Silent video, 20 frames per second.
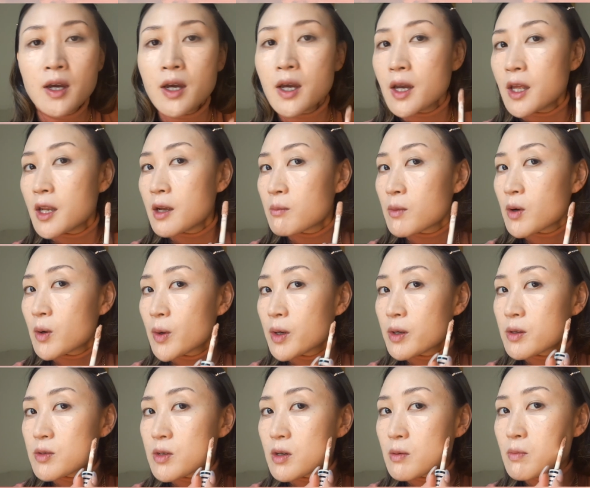And I'm
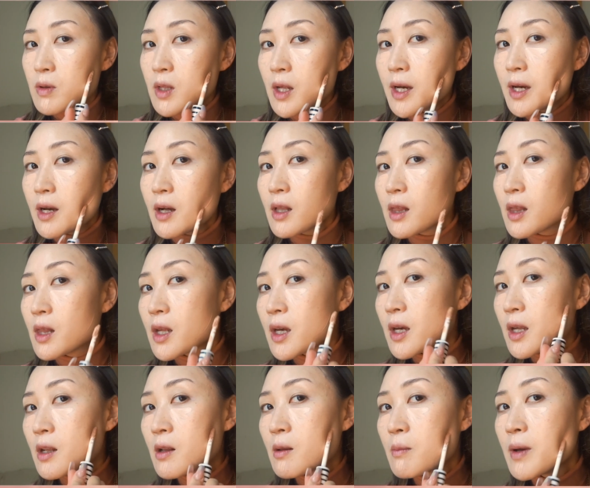going to apply a
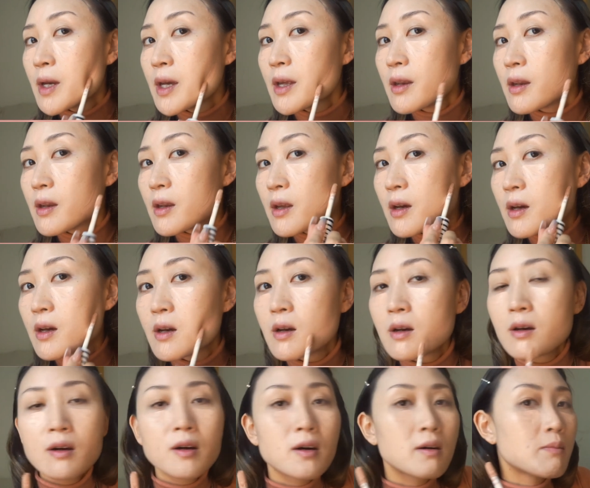little bit
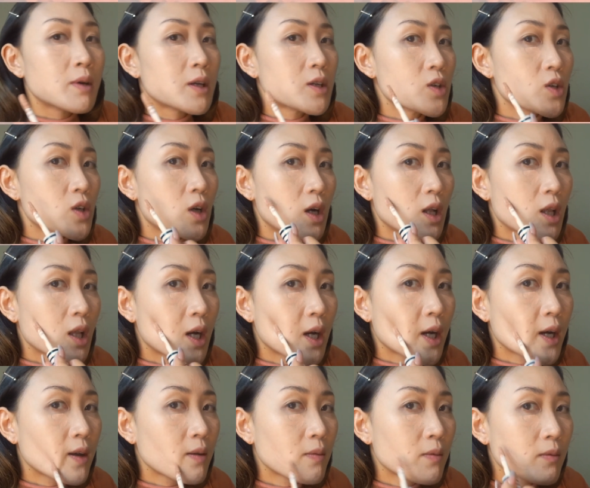on my
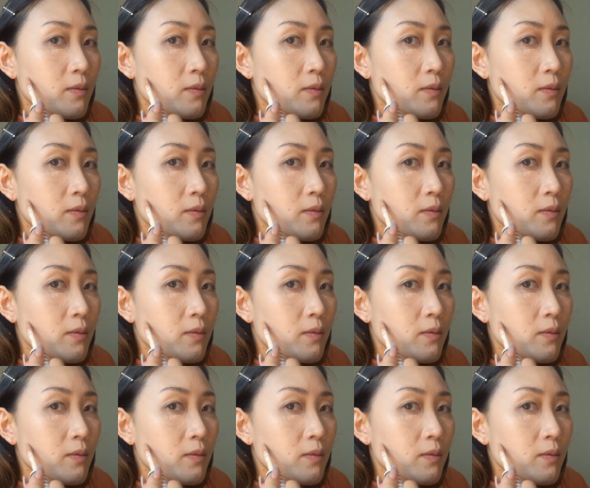jawline,